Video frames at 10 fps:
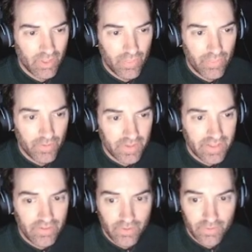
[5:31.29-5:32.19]

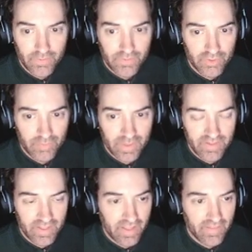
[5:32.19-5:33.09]
32 just by
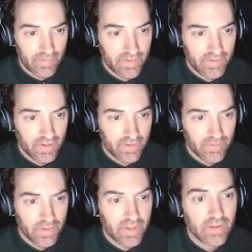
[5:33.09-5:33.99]
taking that one
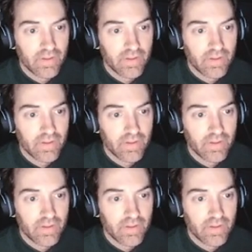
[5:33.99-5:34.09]
territory.